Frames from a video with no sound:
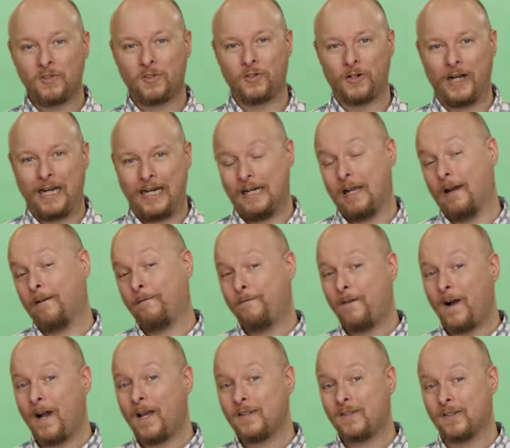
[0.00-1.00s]
straight, a
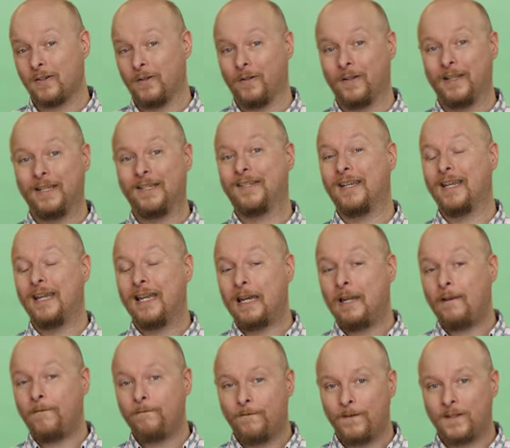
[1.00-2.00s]
fossil is
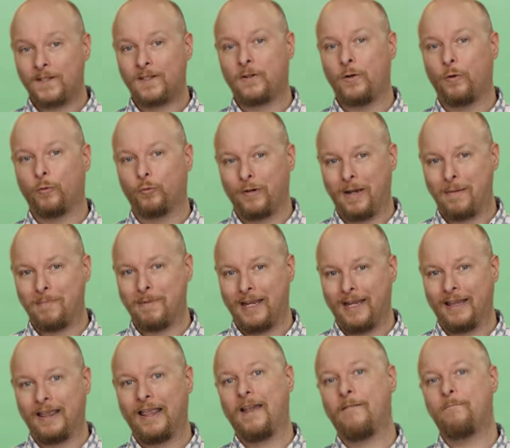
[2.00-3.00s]
any physical
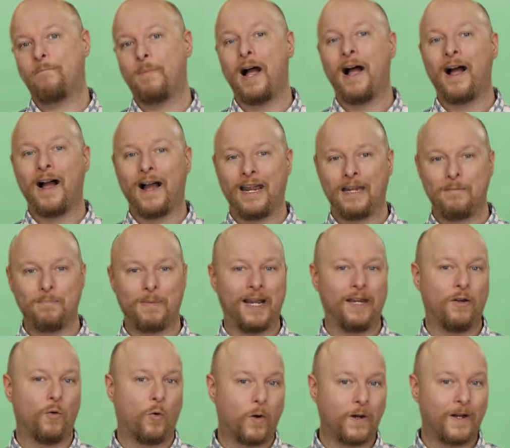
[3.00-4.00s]
remnant left behind by
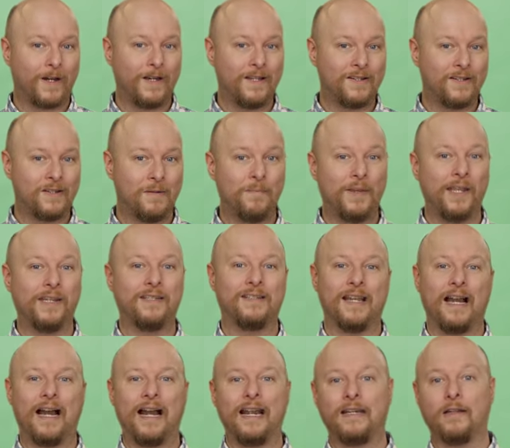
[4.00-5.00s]
an organism that
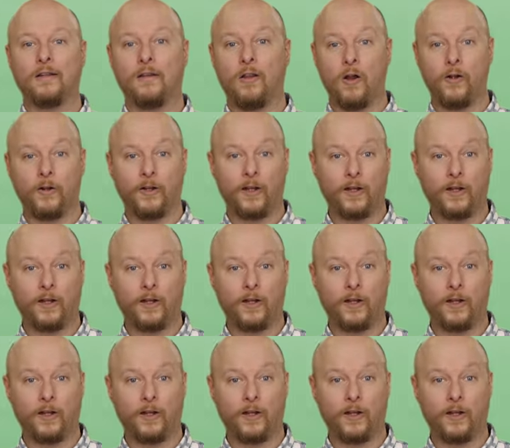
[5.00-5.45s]
died long